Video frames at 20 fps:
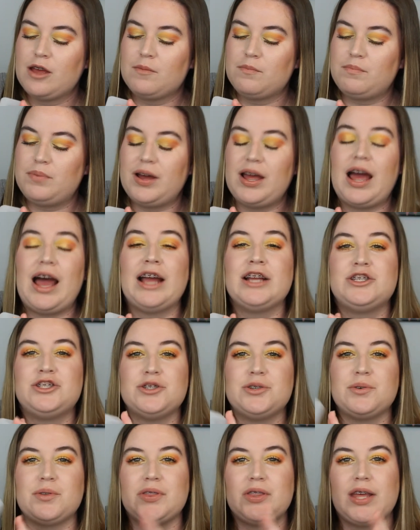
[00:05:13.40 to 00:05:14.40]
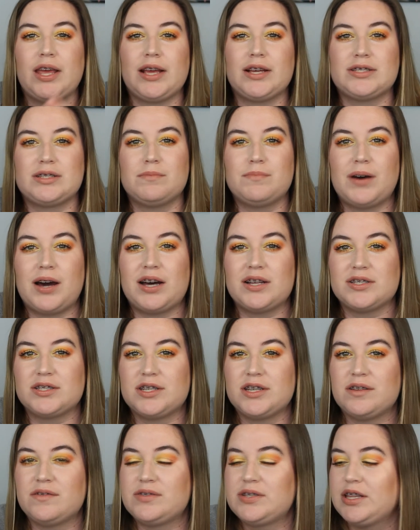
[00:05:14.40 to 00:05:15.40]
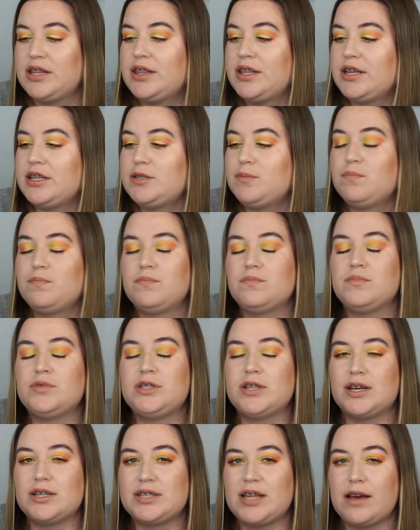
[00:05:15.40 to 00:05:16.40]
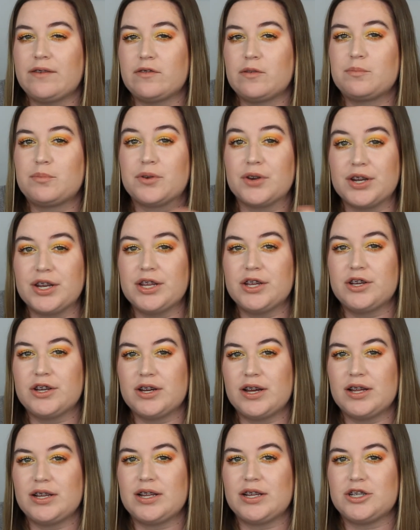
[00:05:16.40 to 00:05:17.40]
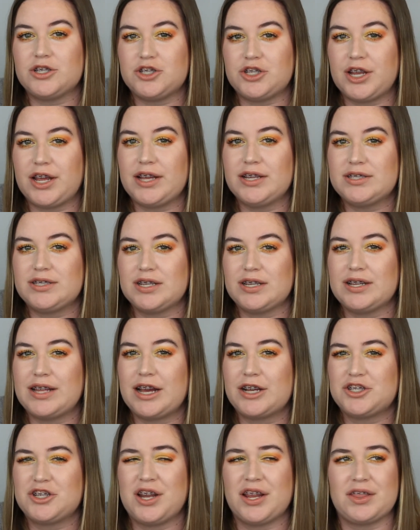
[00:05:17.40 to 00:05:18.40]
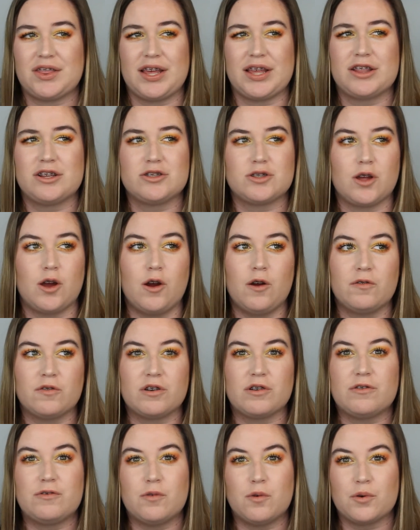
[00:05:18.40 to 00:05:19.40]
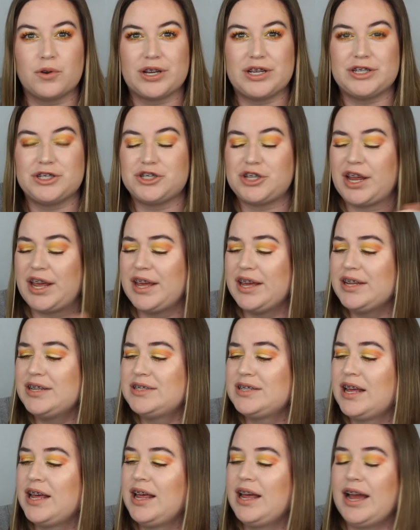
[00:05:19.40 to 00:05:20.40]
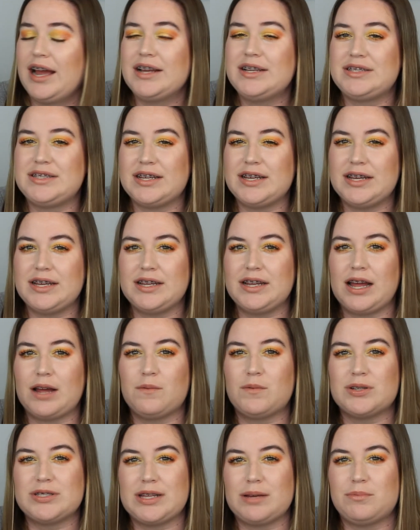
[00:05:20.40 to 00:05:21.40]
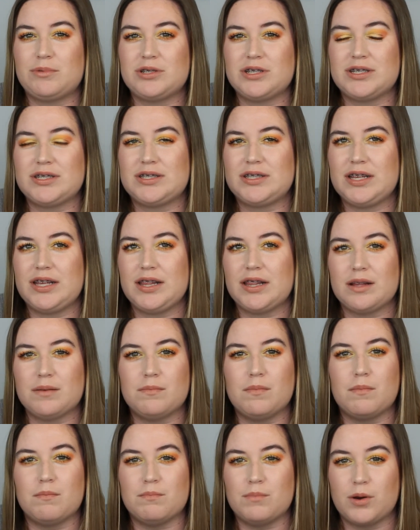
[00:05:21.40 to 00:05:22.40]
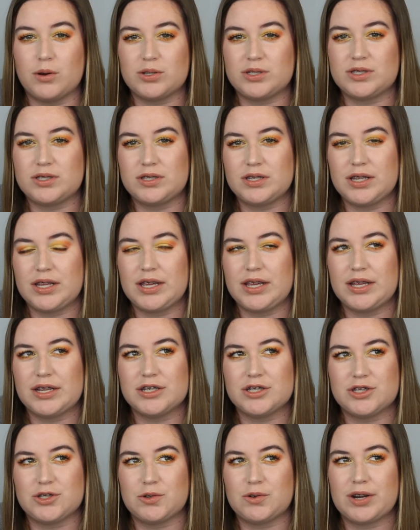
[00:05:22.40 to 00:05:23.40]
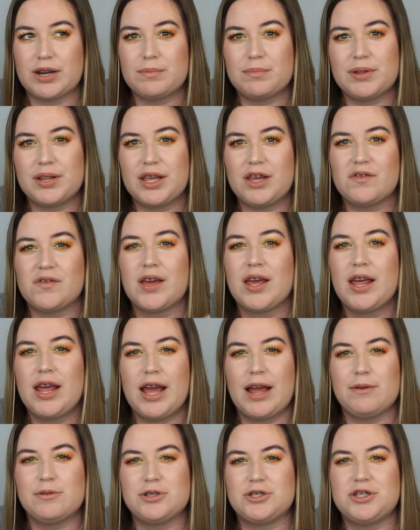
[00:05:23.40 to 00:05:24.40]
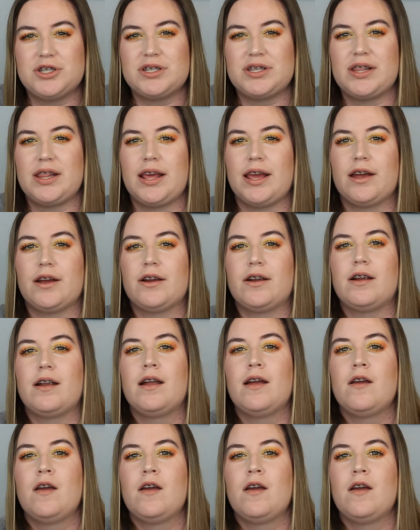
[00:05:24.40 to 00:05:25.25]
But I do think some positives, this does have a pretty good shade selection. I think there's over 40 shades. I was able to see them mostly in store, I believe. I was just there